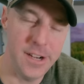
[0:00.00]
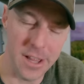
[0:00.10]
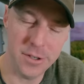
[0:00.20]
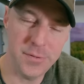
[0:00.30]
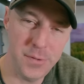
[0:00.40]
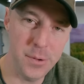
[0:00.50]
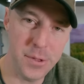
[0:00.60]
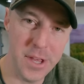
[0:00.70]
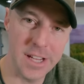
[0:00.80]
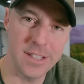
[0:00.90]
Now, there's few
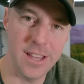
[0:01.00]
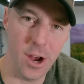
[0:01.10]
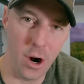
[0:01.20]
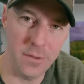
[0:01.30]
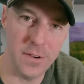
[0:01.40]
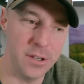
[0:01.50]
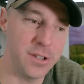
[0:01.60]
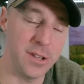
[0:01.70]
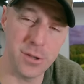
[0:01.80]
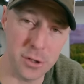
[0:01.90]
things that
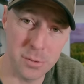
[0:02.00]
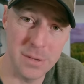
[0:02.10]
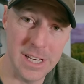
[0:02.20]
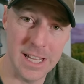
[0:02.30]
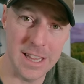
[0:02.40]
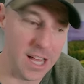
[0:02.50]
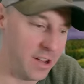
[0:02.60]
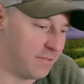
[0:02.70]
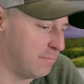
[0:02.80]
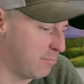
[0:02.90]
RVers on social media
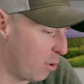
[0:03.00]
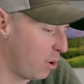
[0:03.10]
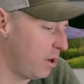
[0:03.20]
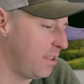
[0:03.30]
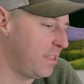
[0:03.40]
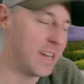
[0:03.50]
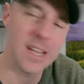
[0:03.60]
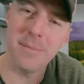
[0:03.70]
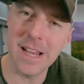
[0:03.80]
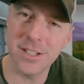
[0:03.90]
love more than
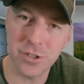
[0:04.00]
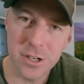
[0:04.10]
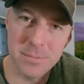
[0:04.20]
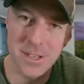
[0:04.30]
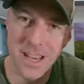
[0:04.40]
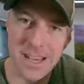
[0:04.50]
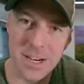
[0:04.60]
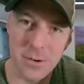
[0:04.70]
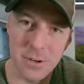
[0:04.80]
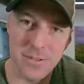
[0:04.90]
command strips
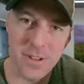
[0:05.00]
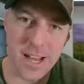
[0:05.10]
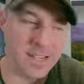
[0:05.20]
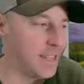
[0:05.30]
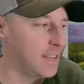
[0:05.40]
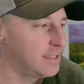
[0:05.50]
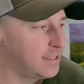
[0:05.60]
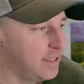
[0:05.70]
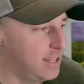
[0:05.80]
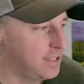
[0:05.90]
and
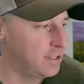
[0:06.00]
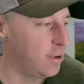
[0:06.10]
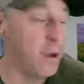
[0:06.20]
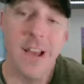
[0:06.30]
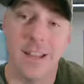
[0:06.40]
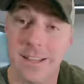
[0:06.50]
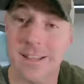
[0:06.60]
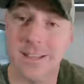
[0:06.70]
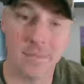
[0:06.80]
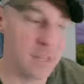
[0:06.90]
ReflectX. And so
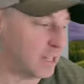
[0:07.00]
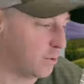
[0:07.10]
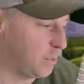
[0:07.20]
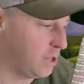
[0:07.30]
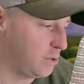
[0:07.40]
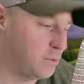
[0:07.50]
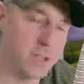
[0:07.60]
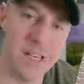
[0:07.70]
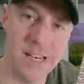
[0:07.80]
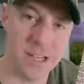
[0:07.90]
this is something that we
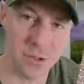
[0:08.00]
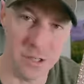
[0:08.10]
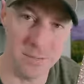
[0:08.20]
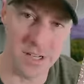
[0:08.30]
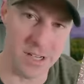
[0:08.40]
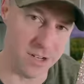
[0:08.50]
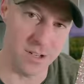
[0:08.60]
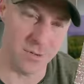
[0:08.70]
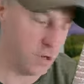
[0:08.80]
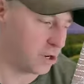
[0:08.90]
use in extreme
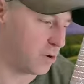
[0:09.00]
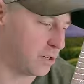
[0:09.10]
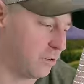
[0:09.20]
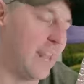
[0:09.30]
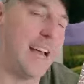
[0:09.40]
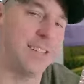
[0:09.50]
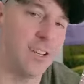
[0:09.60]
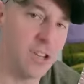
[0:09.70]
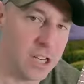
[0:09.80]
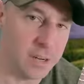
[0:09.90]
conditions. When you're going to
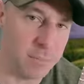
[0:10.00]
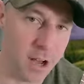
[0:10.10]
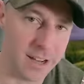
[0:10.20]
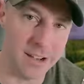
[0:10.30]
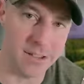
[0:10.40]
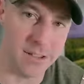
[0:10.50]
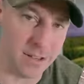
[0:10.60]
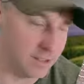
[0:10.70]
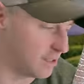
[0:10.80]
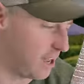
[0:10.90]
Alaska, you need to block out
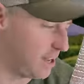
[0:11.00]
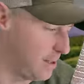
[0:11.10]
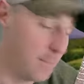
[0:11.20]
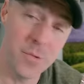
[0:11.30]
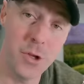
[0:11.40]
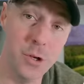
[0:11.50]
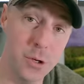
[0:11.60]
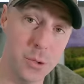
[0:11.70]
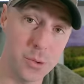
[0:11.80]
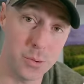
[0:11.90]
the sun. You
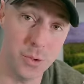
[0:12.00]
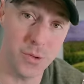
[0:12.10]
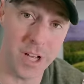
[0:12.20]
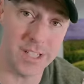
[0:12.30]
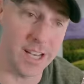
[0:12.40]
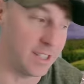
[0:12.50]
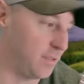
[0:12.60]
use ReflectX.